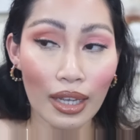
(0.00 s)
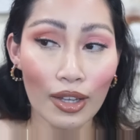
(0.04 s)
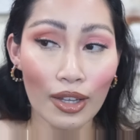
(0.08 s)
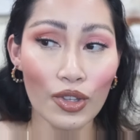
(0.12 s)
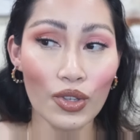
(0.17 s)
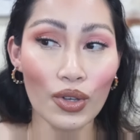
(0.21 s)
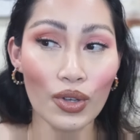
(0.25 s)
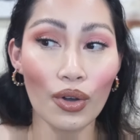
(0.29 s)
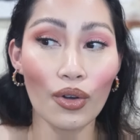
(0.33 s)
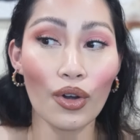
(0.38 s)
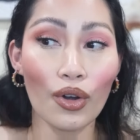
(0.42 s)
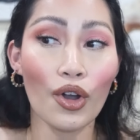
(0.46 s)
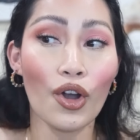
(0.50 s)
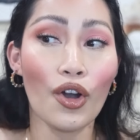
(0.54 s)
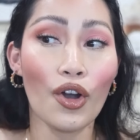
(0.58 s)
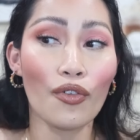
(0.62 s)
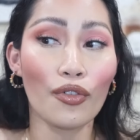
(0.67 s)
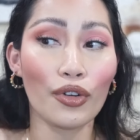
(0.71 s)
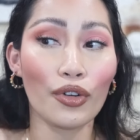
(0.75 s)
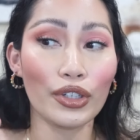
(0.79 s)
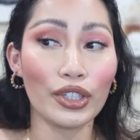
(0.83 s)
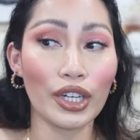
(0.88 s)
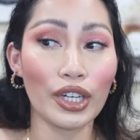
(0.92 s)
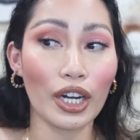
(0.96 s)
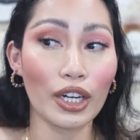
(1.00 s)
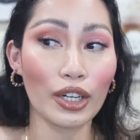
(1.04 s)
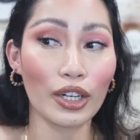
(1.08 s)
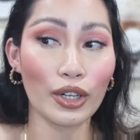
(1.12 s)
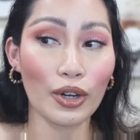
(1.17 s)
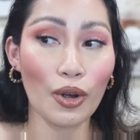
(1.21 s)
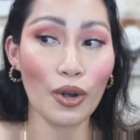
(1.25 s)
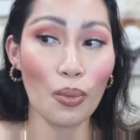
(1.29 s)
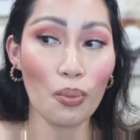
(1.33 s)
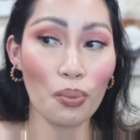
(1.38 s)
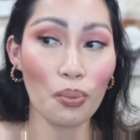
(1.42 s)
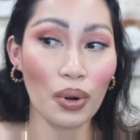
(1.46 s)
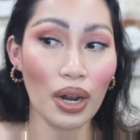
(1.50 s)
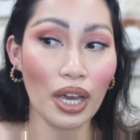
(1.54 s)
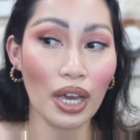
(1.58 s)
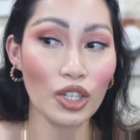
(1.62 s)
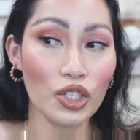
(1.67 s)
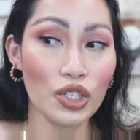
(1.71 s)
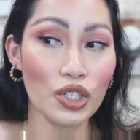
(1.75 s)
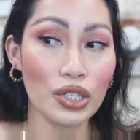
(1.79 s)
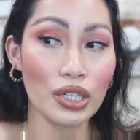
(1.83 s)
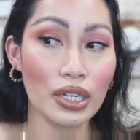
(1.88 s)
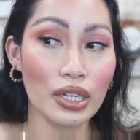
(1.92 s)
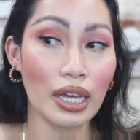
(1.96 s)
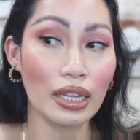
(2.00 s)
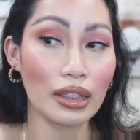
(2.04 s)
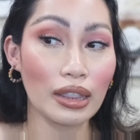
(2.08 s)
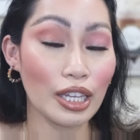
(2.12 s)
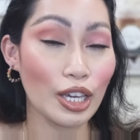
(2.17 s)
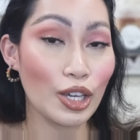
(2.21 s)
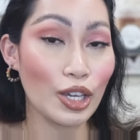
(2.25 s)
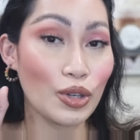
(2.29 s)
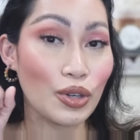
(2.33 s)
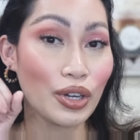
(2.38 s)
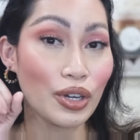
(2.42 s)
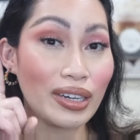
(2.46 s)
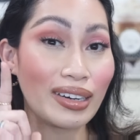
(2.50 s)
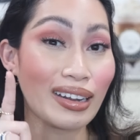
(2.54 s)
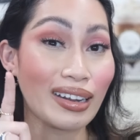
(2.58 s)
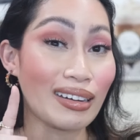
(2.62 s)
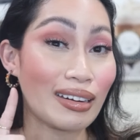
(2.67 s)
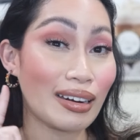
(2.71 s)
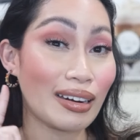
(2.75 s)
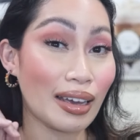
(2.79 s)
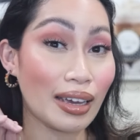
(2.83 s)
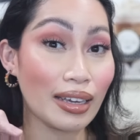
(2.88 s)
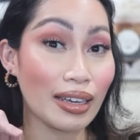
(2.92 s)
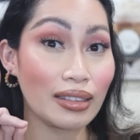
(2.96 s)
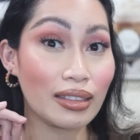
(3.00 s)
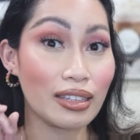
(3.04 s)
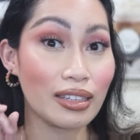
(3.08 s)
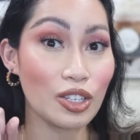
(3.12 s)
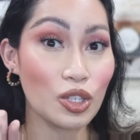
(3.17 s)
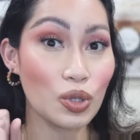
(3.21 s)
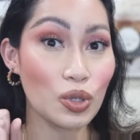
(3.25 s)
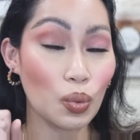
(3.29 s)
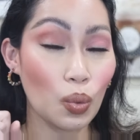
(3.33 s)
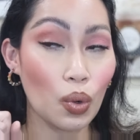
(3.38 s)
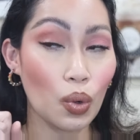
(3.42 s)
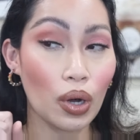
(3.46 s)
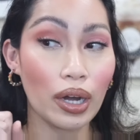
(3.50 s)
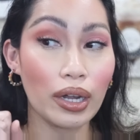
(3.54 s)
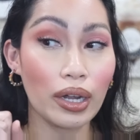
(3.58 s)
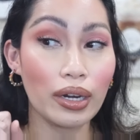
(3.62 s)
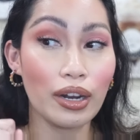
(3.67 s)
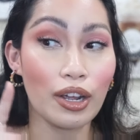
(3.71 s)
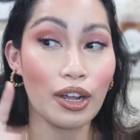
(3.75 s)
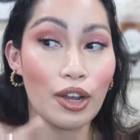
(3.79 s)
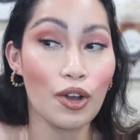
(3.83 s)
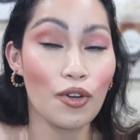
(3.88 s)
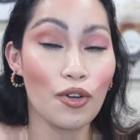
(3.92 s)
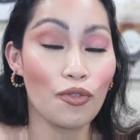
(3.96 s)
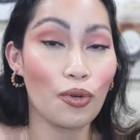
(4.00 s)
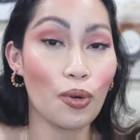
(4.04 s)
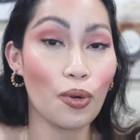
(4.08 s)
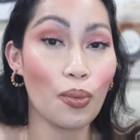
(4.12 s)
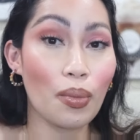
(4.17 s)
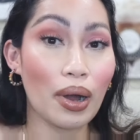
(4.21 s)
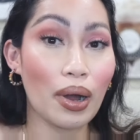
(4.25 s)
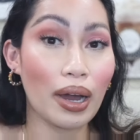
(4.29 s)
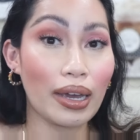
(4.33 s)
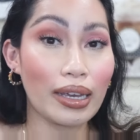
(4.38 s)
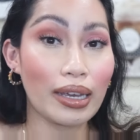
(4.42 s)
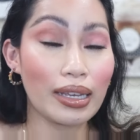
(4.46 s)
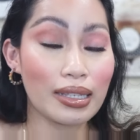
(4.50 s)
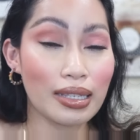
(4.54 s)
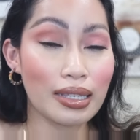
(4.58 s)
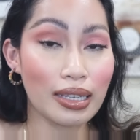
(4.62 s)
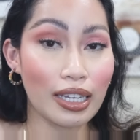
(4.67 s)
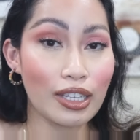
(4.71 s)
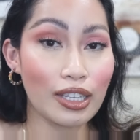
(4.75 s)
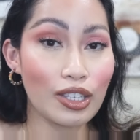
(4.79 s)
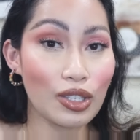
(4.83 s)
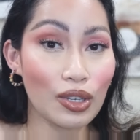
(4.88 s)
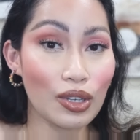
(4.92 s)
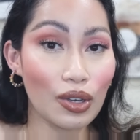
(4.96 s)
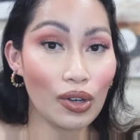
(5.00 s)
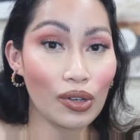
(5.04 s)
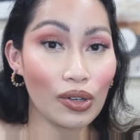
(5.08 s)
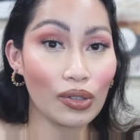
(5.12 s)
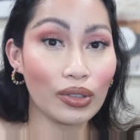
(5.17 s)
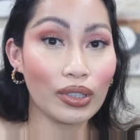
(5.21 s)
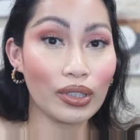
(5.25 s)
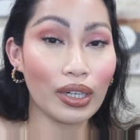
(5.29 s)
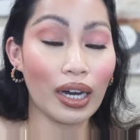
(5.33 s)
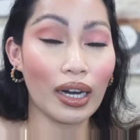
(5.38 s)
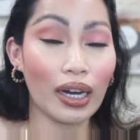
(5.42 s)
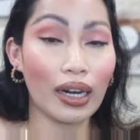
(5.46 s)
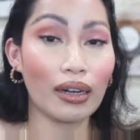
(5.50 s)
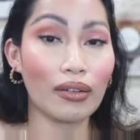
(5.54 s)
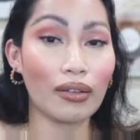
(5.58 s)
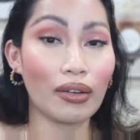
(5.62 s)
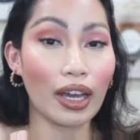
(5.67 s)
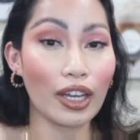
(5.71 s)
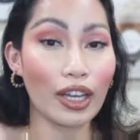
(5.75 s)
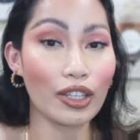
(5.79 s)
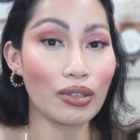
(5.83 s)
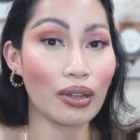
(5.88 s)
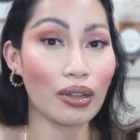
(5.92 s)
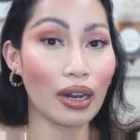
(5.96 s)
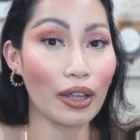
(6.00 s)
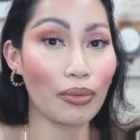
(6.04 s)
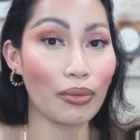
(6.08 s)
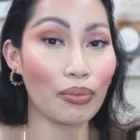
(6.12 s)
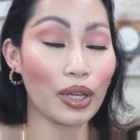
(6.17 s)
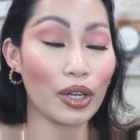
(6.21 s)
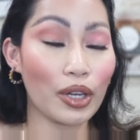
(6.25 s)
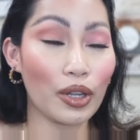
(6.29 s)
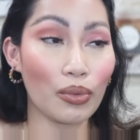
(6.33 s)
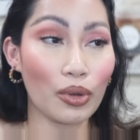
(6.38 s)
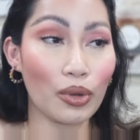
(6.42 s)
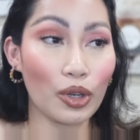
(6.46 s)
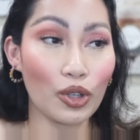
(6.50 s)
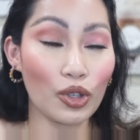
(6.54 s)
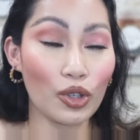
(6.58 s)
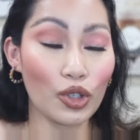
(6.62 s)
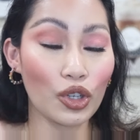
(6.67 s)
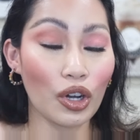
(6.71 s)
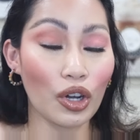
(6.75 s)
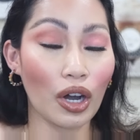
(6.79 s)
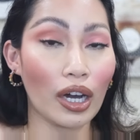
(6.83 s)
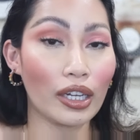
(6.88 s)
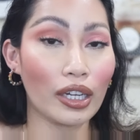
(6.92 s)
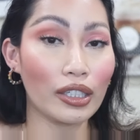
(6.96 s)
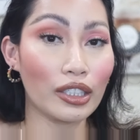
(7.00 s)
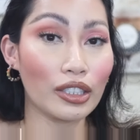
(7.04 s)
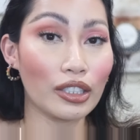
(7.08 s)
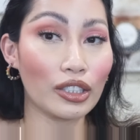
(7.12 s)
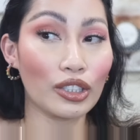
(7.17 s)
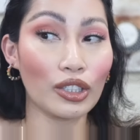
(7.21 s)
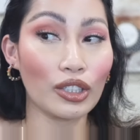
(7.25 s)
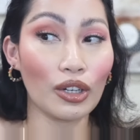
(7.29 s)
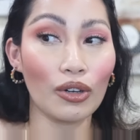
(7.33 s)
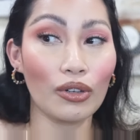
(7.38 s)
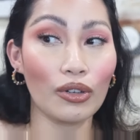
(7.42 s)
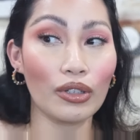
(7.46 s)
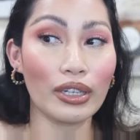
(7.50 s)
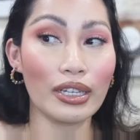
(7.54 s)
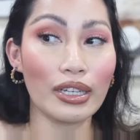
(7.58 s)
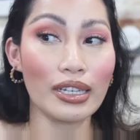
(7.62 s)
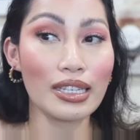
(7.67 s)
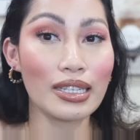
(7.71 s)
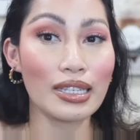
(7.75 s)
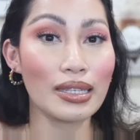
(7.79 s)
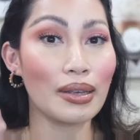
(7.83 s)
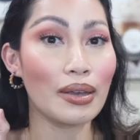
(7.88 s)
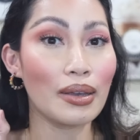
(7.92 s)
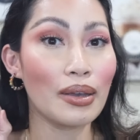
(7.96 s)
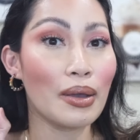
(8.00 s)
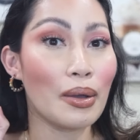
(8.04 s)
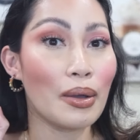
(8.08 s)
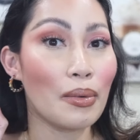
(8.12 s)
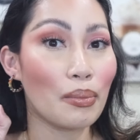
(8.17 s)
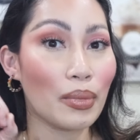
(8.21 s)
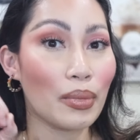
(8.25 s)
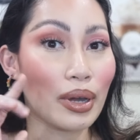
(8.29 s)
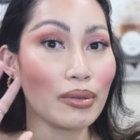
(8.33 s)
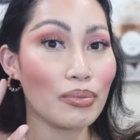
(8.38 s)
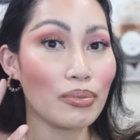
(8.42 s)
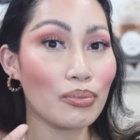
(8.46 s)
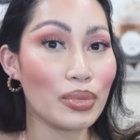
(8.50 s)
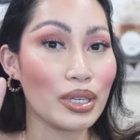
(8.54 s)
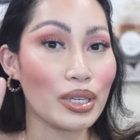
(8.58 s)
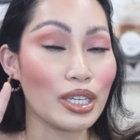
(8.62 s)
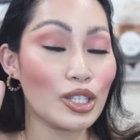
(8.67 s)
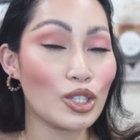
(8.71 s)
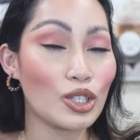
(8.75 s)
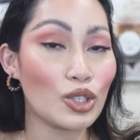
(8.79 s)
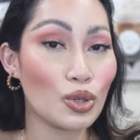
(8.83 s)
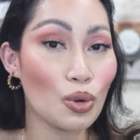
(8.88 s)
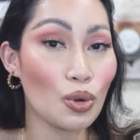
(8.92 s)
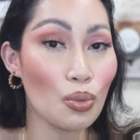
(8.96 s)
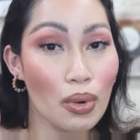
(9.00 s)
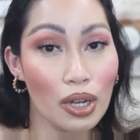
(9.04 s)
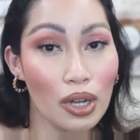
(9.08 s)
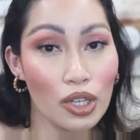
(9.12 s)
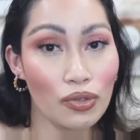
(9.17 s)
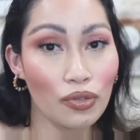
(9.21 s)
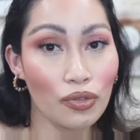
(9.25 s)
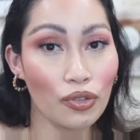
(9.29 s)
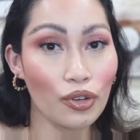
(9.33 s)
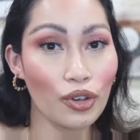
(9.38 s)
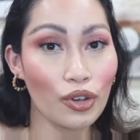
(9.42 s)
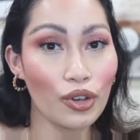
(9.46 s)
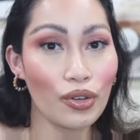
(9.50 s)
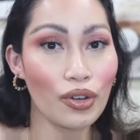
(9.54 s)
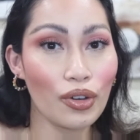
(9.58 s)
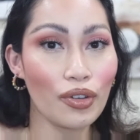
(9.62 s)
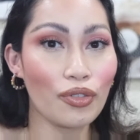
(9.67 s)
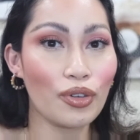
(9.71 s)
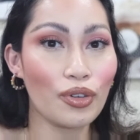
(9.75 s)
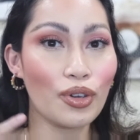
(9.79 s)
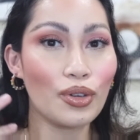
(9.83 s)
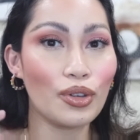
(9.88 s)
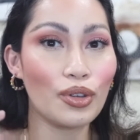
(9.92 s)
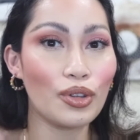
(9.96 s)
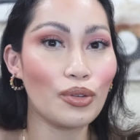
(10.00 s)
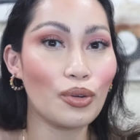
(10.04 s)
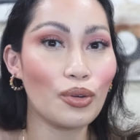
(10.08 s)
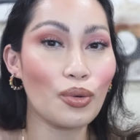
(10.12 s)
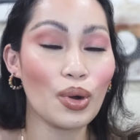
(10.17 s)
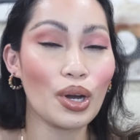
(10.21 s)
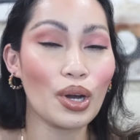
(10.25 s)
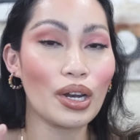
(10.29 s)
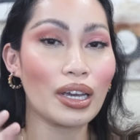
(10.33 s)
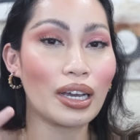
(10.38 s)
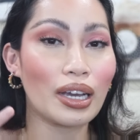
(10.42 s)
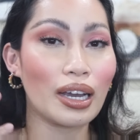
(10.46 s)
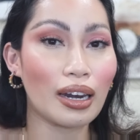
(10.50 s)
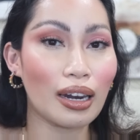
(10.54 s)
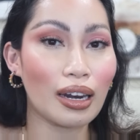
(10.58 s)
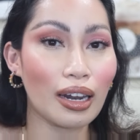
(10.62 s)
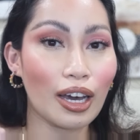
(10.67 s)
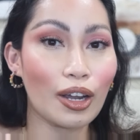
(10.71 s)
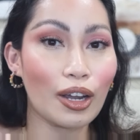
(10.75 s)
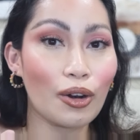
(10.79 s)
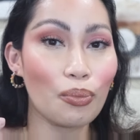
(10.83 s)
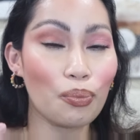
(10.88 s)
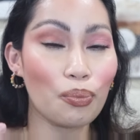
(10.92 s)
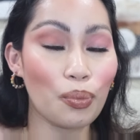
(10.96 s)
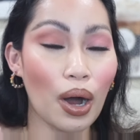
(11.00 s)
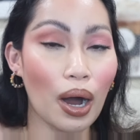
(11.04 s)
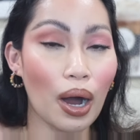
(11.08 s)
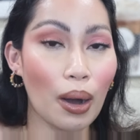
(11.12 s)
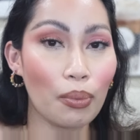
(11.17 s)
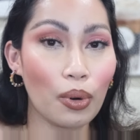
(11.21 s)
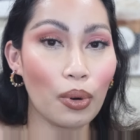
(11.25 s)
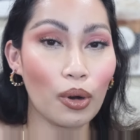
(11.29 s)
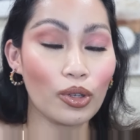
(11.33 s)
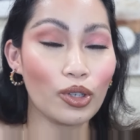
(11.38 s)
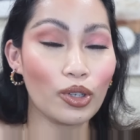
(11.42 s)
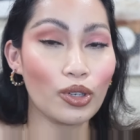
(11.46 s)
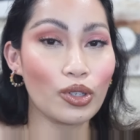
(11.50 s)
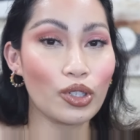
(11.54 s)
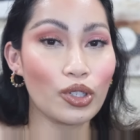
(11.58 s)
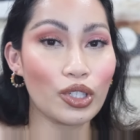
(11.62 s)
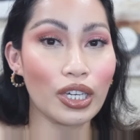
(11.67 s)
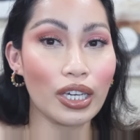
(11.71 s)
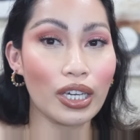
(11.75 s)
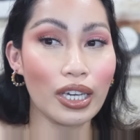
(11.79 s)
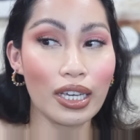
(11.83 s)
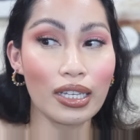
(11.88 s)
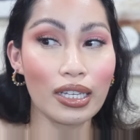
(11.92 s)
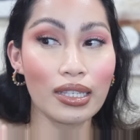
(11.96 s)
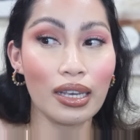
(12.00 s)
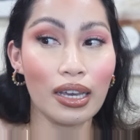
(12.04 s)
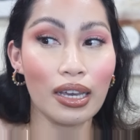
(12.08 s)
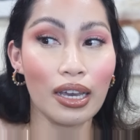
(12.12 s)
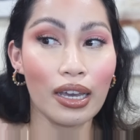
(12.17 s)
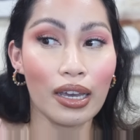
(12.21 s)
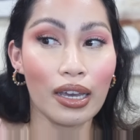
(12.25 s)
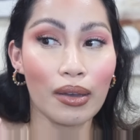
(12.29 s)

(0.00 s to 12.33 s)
So for darker complexion, I think you're gonna like this one. For my skin tone, light to light medium with neutral undertone, this might be too much for you if you don't want like a lot of pop on your cheeks.